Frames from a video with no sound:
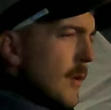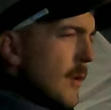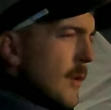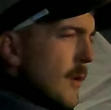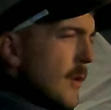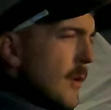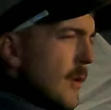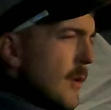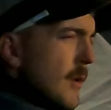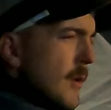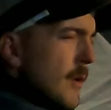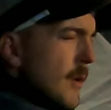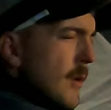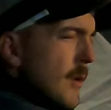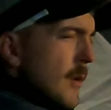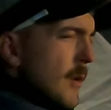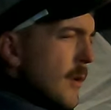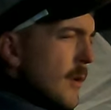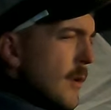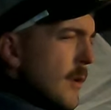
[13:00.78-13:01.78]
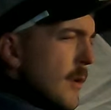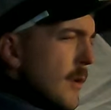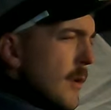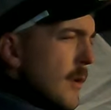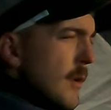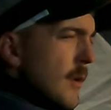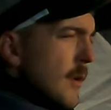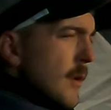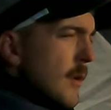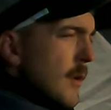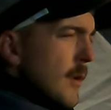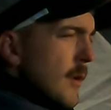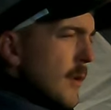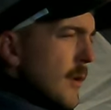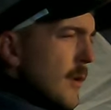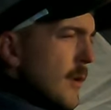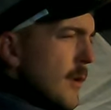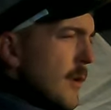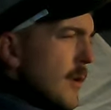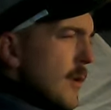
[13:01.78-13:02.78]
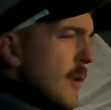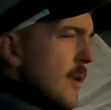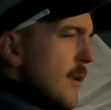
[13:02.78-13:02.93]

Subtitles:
[no speech]